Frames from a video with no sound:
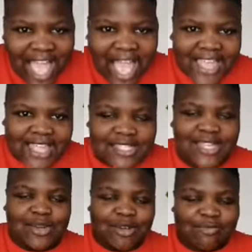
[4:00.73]
I get
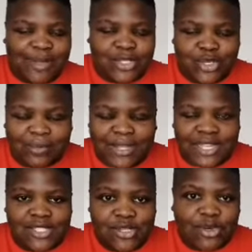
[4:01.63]
turned off by strapper,
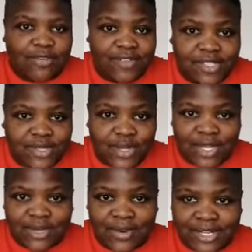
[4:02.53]
guys. No offense to
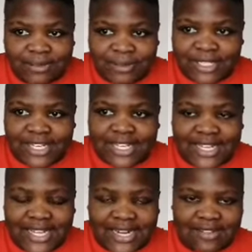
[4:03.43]
anyone, but like,
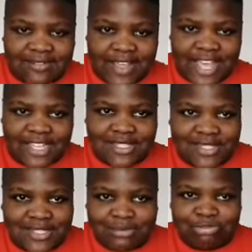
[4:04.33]
I love
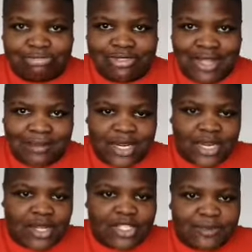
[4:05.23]
ass. I'm an
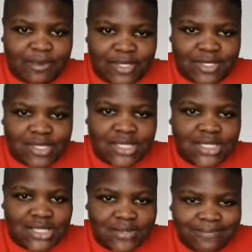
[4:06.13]
ass person.